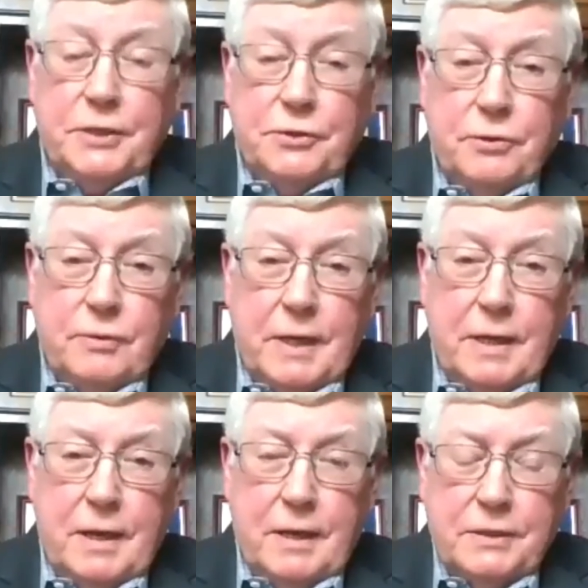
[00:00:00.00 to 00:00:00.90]
true,
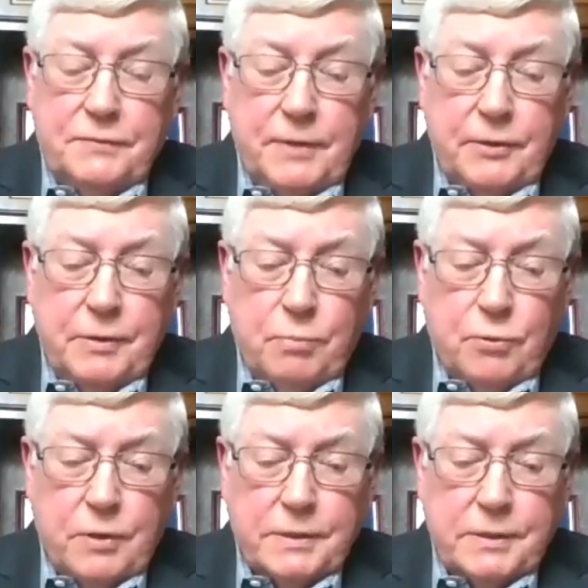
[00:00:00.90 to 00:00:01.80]
and it's very
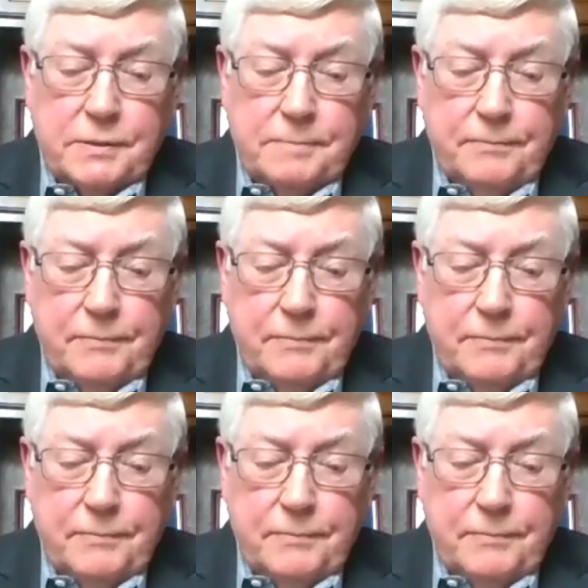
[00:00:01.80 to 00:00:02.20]
important.